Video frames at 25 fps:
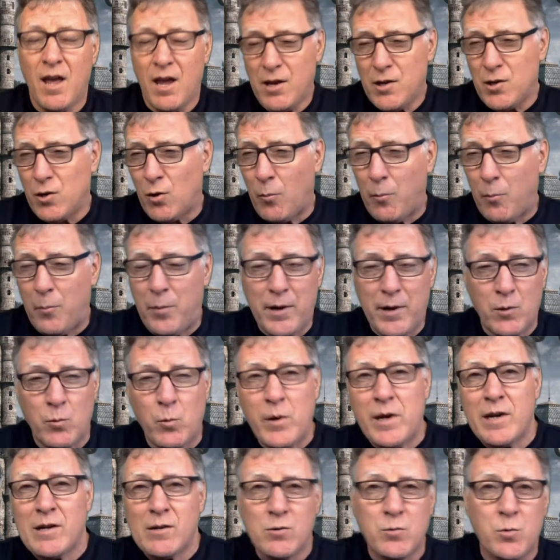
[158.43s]
You know, big
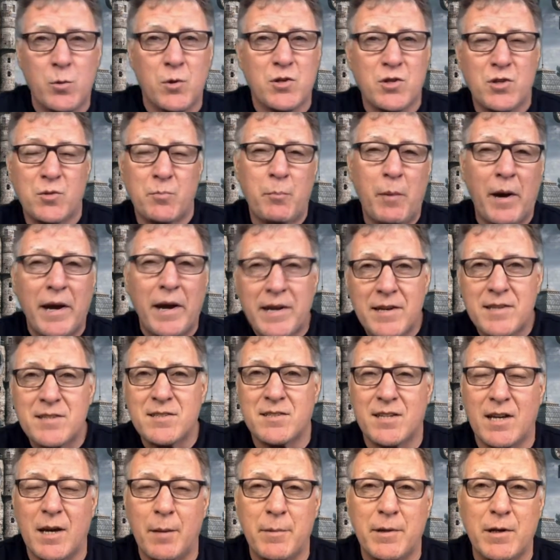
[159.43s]
wheels with spikes
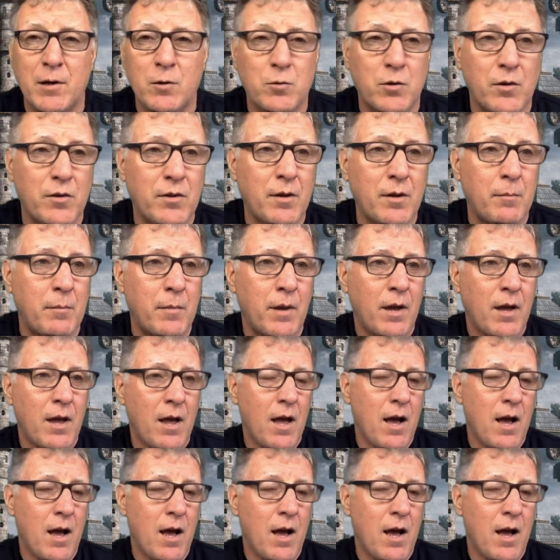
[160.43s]
coming out of them.